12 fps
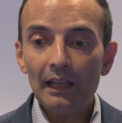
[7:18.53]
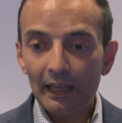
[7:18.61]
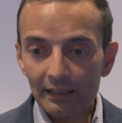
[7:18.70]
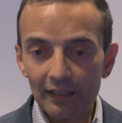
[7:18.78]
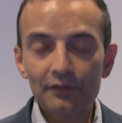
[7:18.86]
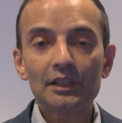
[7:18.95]

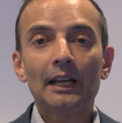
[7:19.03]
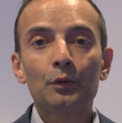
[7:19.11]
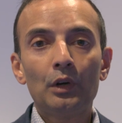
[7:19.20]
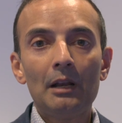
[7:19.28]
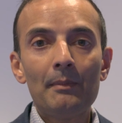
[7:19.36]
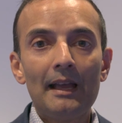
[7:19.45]
and give
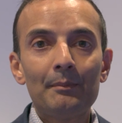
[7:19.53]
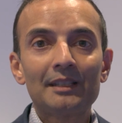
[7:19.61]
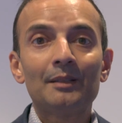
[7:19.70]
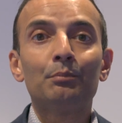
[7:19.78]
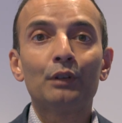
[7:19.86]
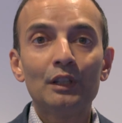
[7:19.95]
talquetamab
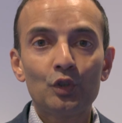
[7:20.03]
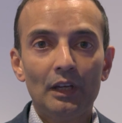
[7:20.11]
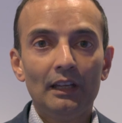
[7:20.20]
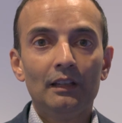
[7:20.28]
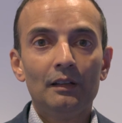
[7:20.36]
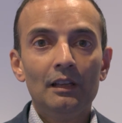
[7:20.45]
as a bridging